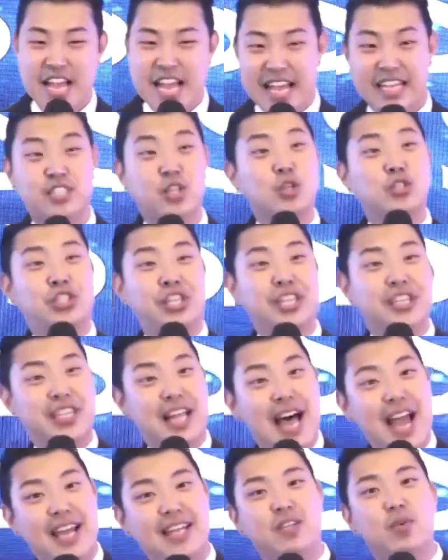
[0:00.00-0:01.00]
And so she
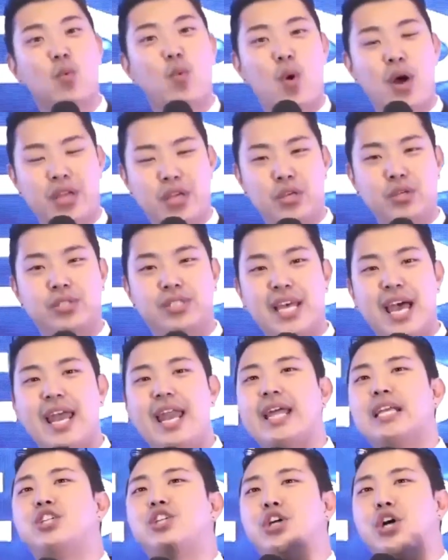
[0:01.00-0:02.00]
liked what you said,
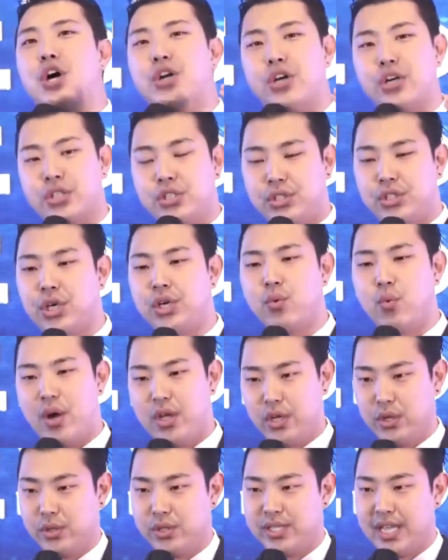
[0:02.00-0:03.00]
and she understood what
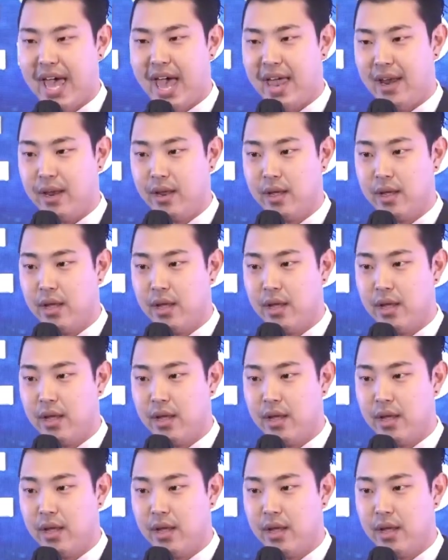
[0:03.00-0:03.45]
you said.